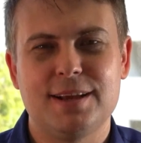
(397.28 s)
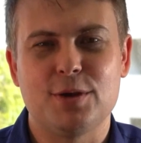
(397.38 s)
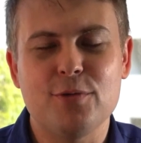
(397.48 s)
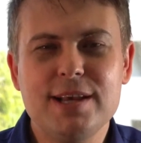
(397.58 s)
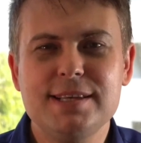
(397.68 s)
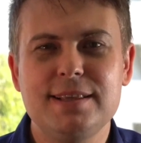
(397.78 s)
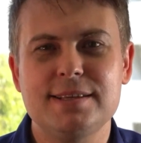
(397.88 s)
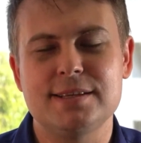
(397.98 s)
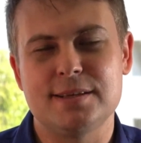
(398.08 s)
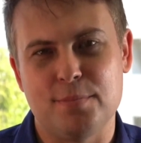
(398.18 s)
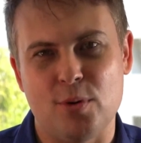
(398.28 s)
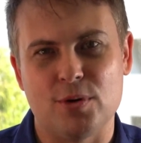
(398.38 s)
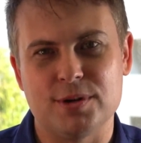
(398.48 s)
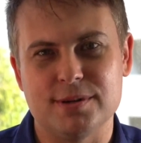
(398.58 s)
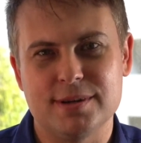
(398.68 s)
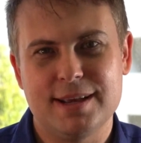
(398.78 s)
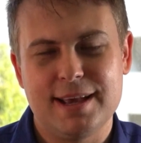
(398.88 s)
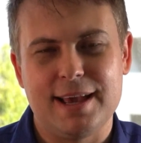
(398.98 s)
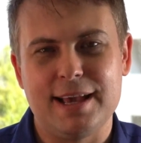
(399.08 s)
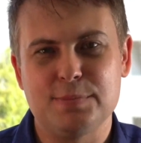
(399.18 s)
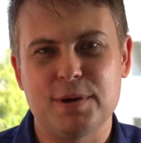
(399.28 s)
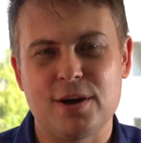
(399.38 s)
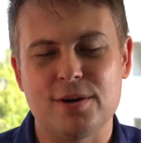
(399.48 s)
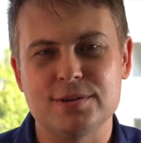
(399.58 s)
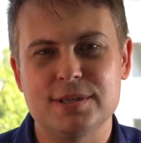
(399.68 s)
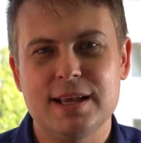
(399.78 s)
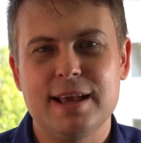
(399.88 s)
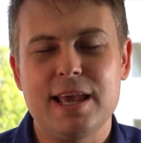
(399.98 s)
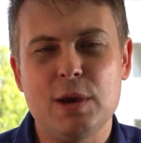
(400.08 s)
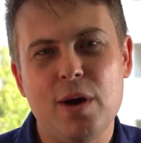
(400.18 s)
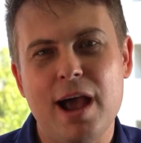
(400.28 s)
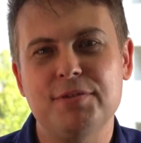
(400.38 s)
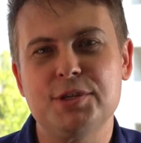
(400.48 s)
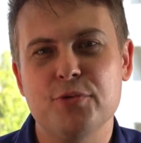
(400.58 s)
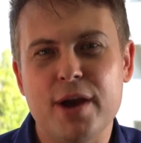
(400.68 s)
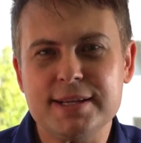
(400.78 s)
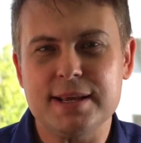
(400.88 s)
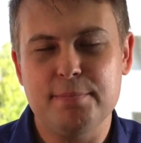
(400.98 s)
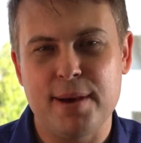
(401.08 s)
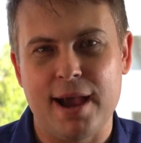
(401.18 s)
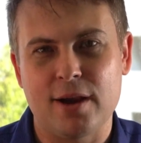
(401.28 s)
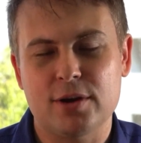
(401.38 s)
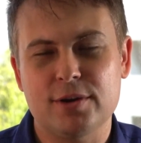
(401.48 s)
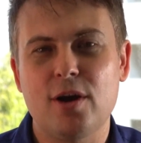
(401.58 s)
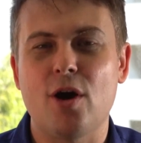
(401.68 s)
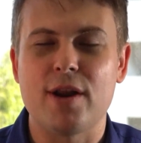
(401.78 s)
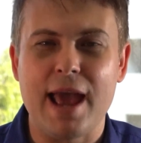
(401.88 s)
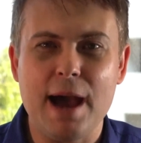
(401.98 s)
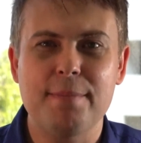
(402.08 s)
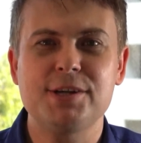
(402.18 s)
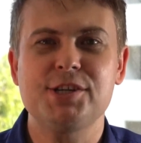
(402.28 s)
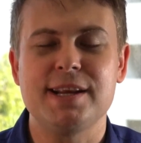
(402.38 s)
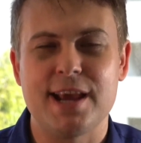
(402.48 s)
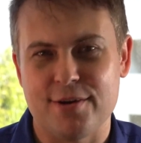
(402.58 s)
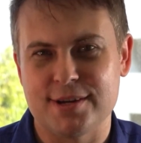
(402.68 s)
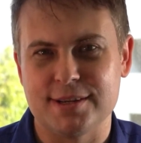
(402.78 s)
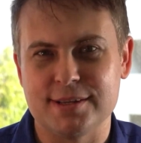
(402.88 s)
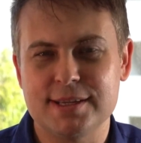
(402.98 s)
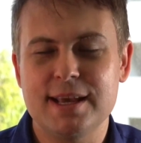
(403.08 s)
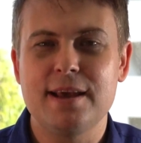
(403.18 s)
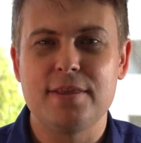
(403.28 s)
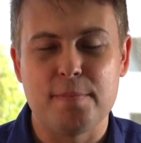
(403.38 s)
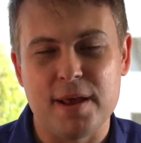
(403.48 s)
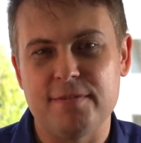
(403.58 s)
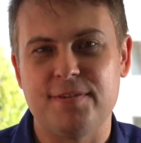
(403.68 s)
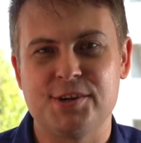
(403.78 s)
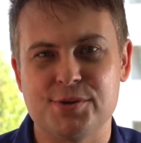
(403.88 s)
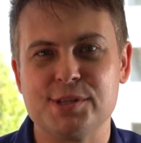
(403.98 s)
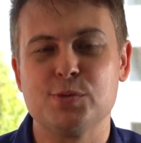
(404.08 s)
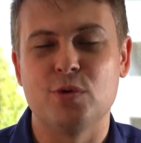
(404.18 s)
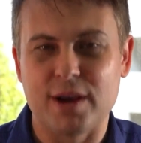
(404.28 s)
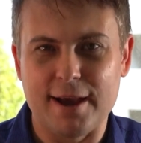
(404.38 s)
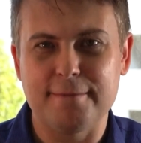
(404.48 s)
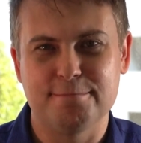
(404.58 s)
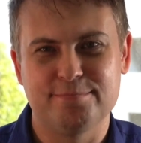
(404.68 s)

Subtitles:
The reason this is important is because it will have a direct impact on how much inheritance the beneficiaries will get.